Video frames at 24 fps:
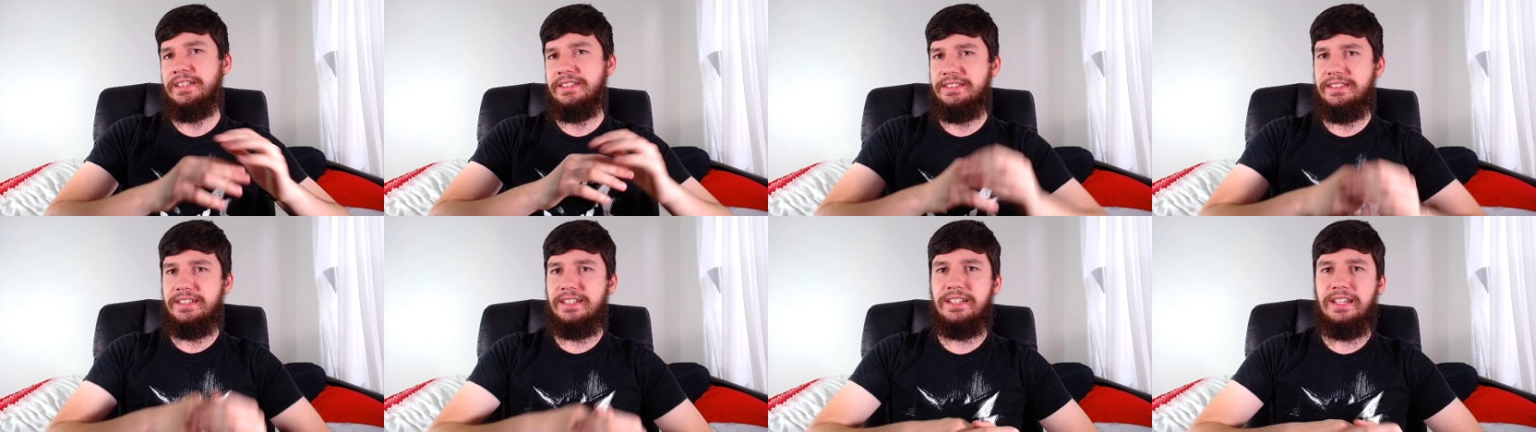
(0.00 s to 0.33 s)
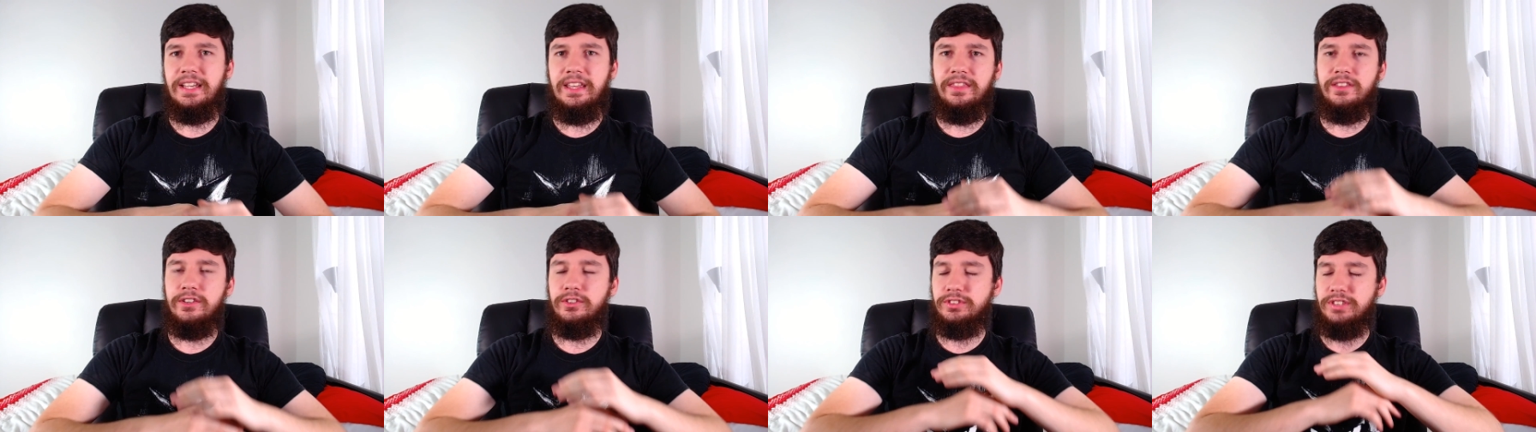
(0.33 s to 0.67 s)
I did
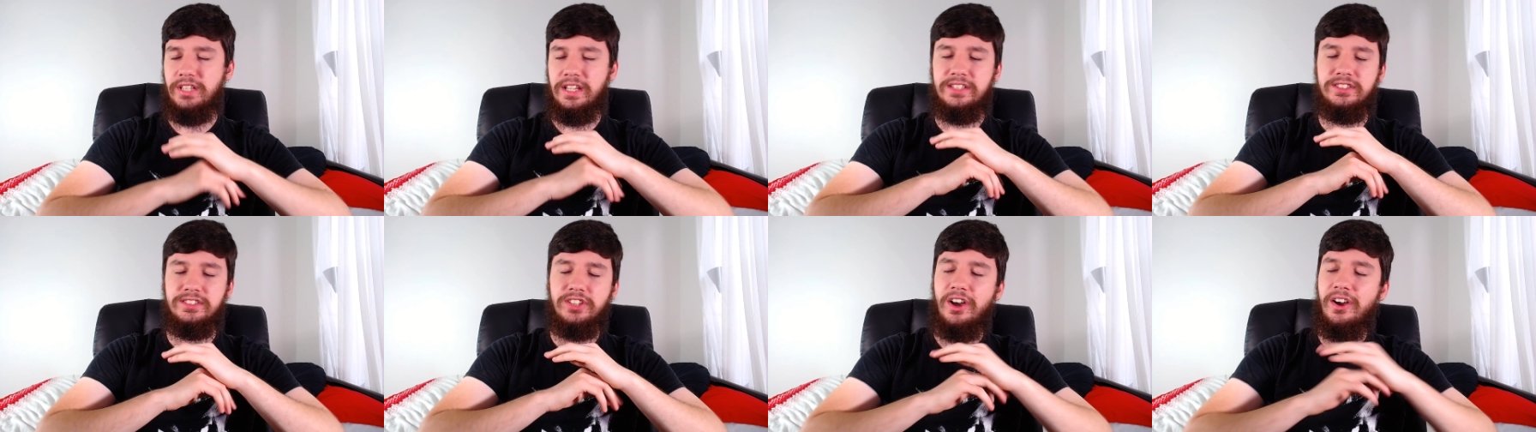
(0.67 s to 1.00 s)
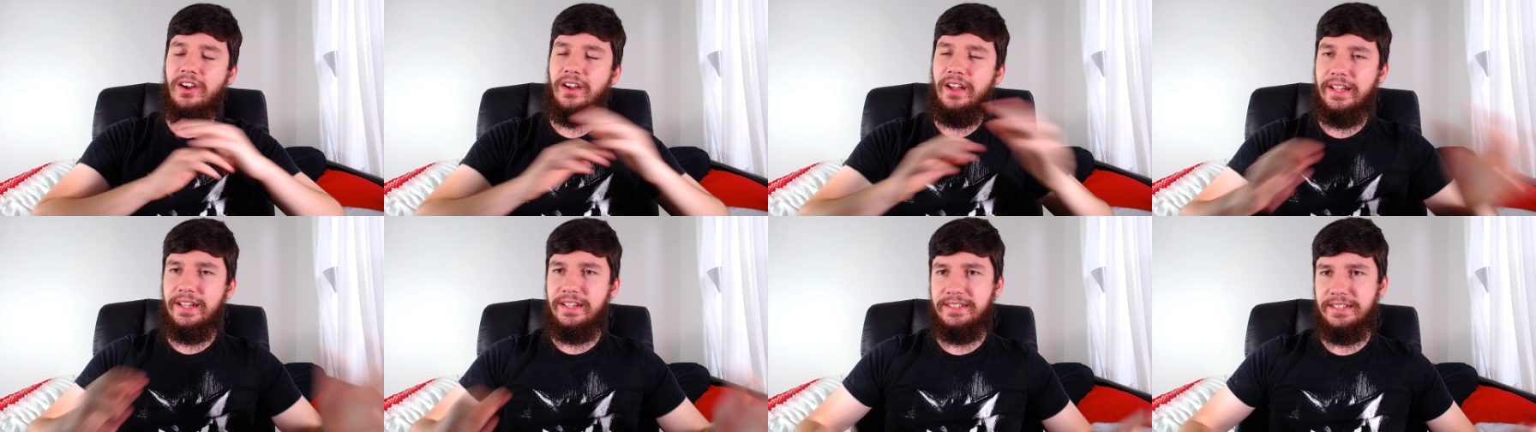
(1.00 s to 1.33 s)
in those
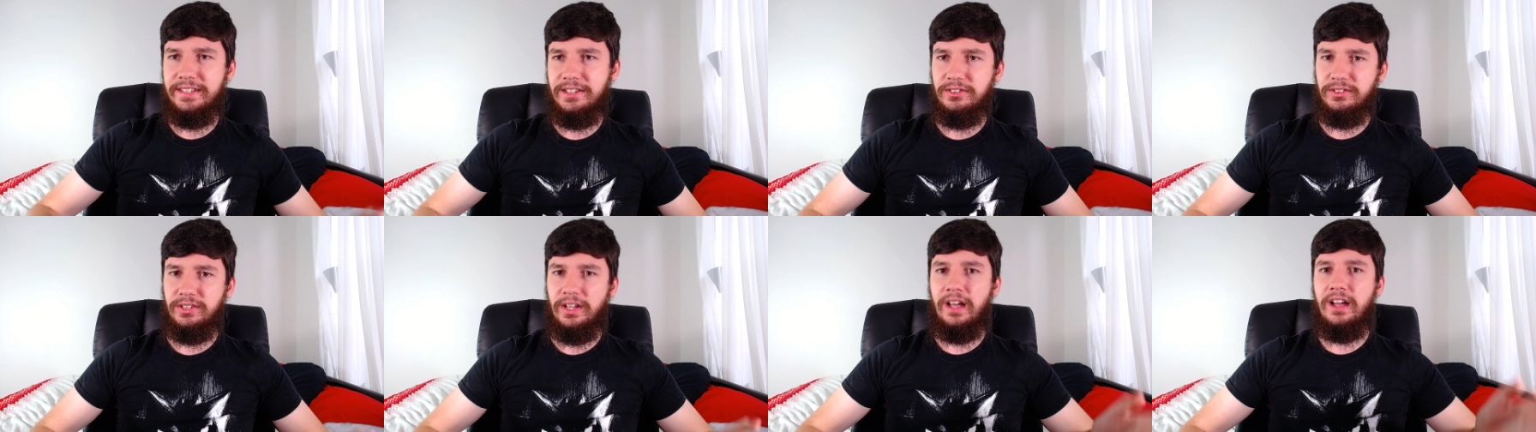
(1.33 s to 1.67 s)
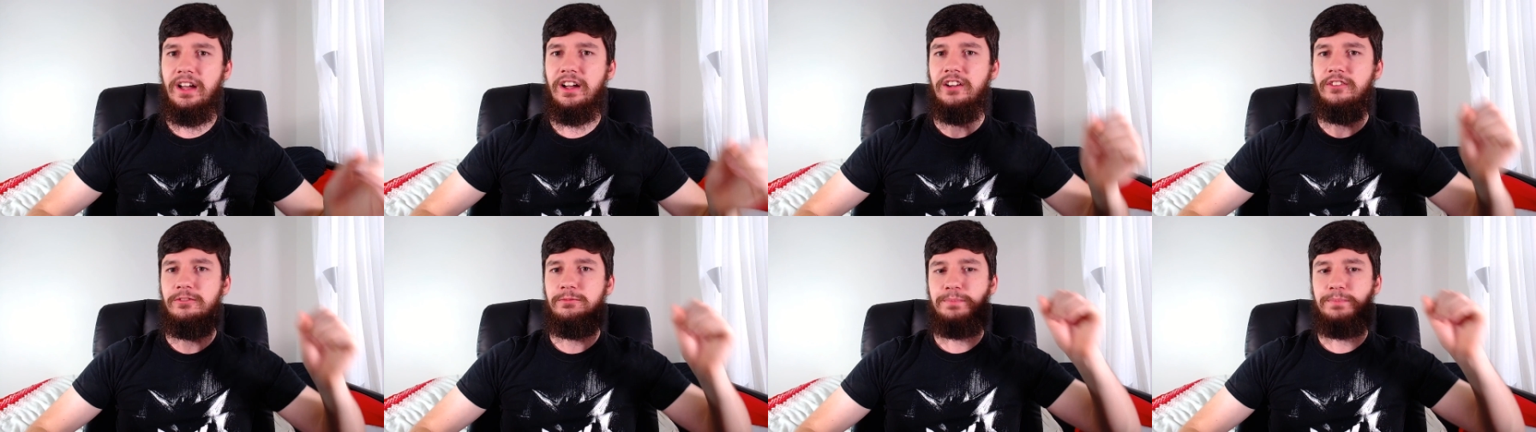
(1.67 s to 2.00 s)
entire year and a
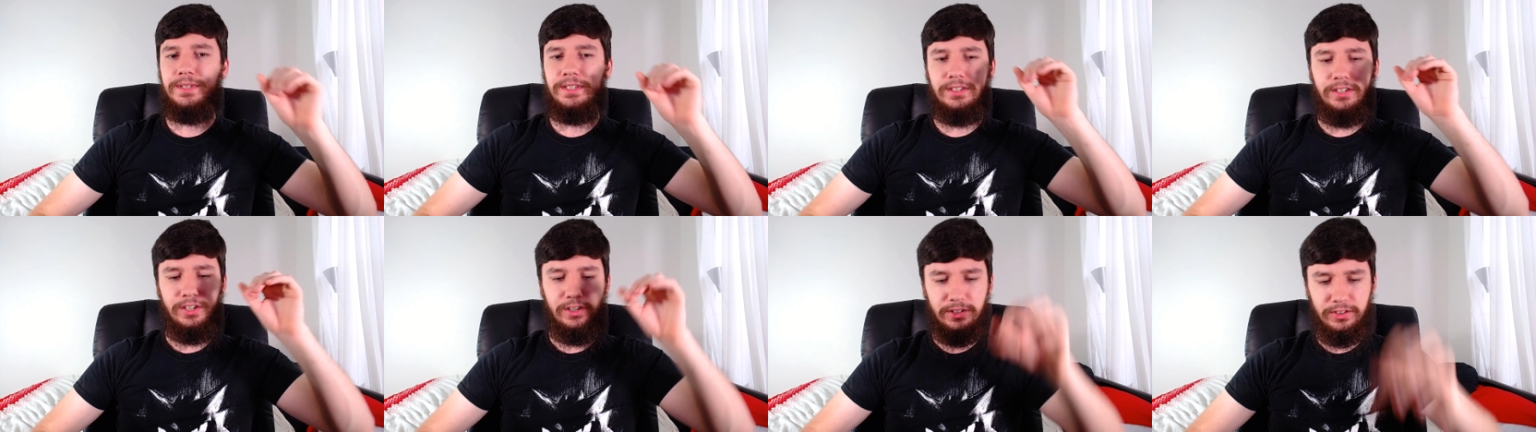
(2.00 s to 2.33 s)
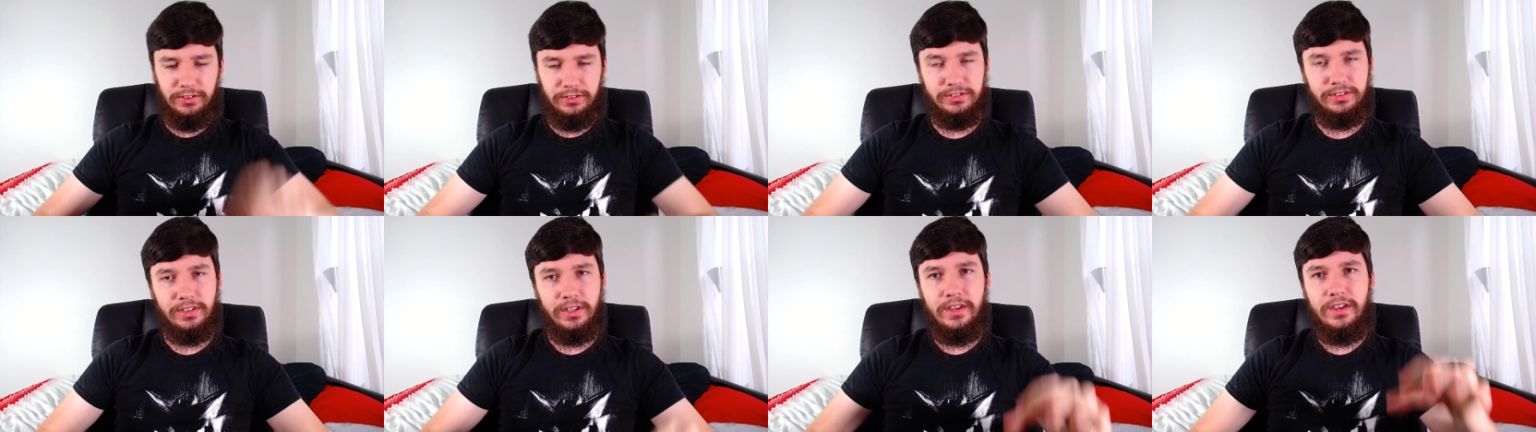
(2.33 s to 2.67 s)
half
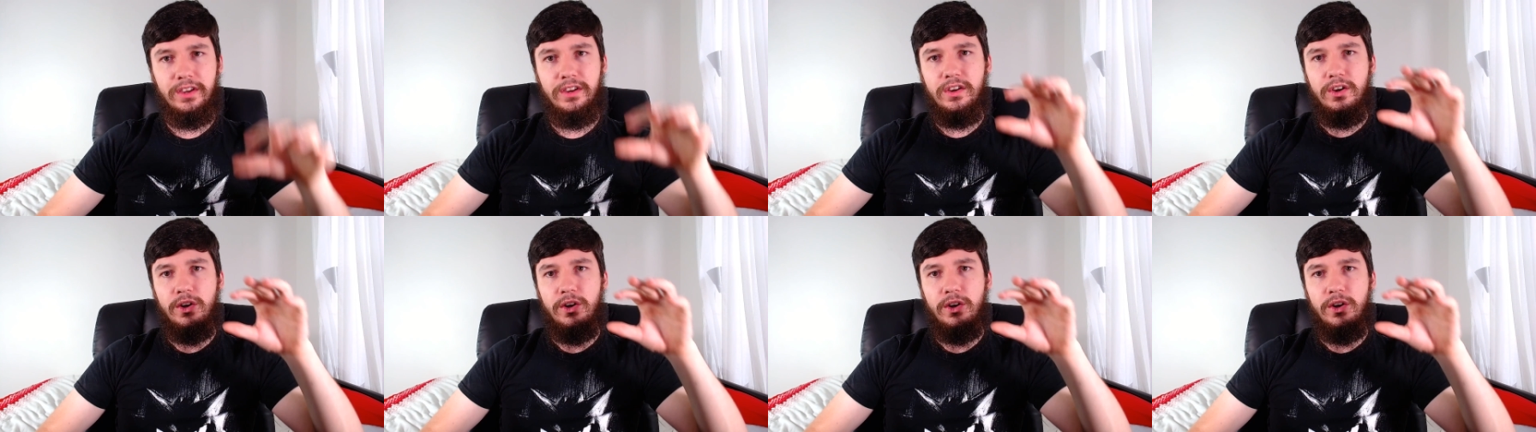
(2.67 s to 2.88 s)
because